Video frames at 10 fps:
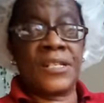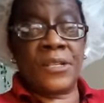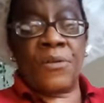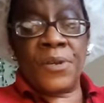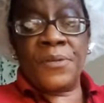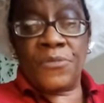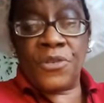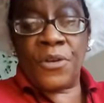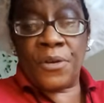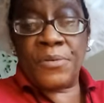So it,
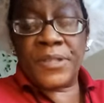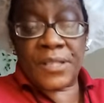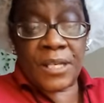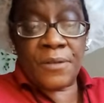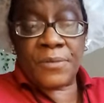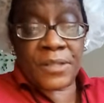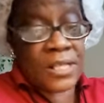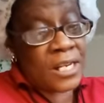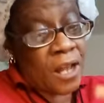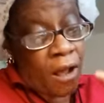you know, it was it was
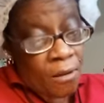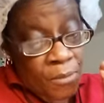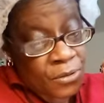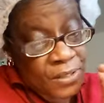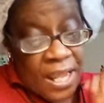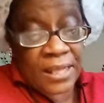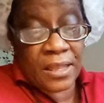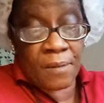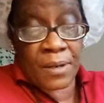it almost got there,